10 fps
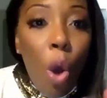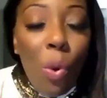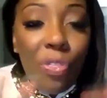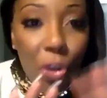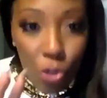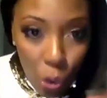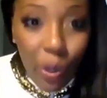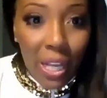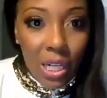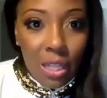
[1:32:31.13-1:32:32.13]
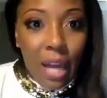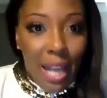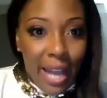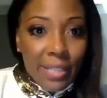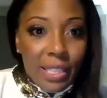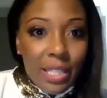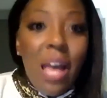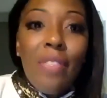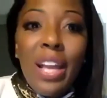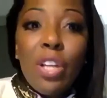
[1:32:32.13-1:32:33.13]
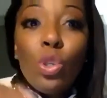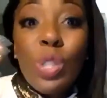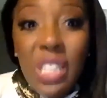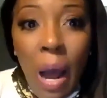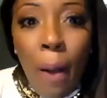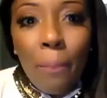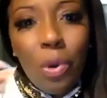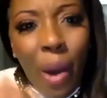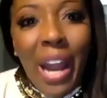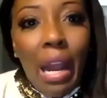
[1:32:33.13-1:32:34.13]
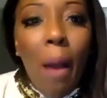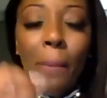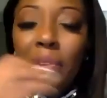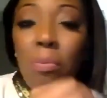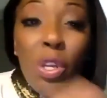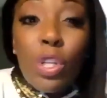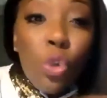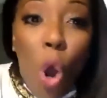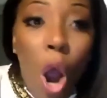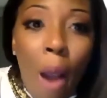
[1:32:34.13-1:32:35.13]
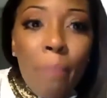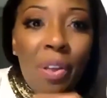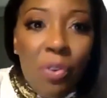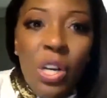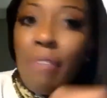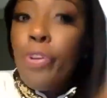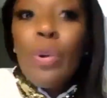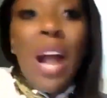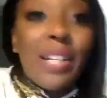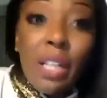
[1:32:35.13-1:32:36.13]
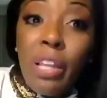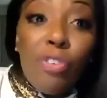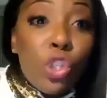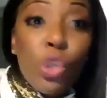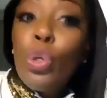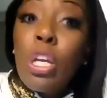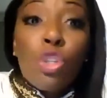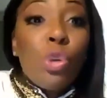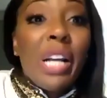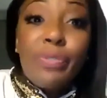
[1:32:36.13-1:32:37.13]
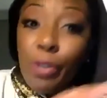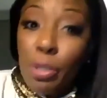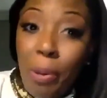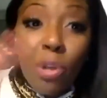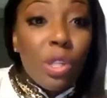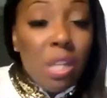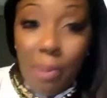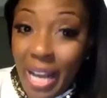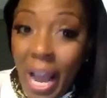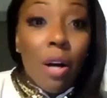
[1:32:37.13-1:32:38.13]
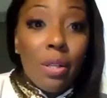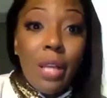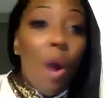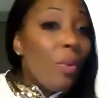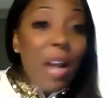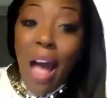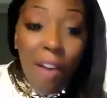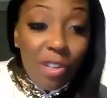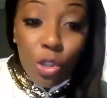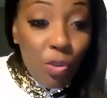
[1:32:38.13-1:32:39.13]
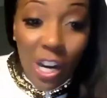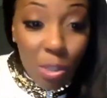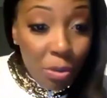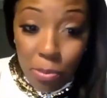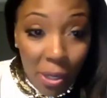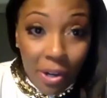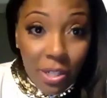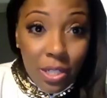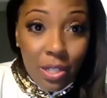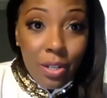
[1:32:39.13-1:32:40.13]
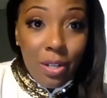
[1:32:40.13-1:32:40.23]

know what they're doing in a lot of instances. They can do some great, but we can do harm than good if you're not delivered to. You can transfer spirits on somebody else. We're not having those transfer spirits.